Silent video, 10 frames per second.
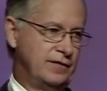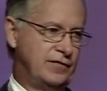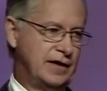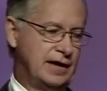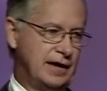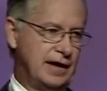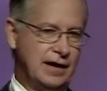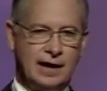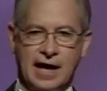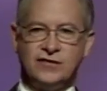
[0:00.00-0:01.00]
that in
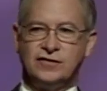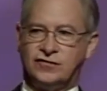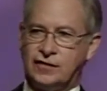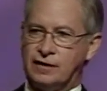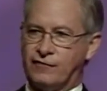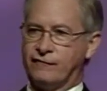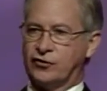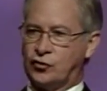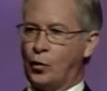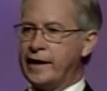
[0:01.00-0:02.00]
an agency of over
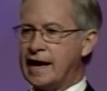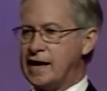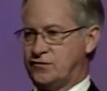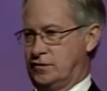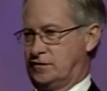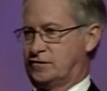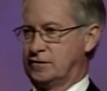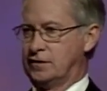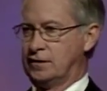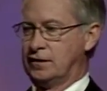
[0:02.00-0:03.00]
20 agents,
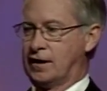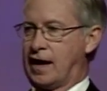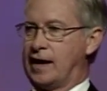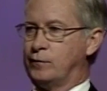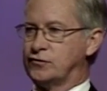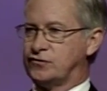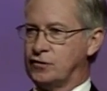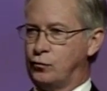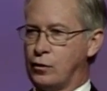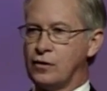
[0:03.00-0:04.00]
I was the
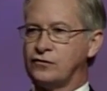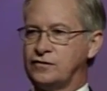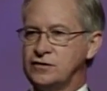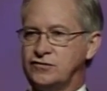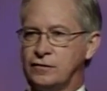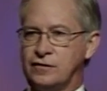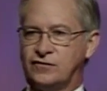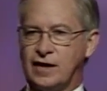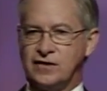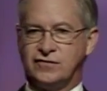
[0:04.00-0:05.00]
worst
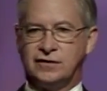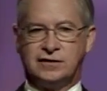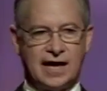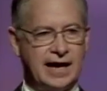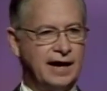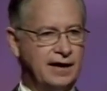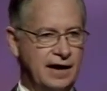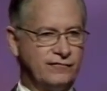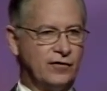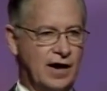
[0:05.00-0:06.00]
insurance agent they had
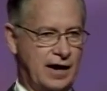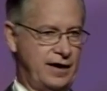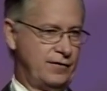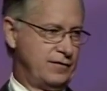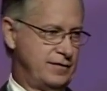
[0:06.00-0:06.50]
ever hired.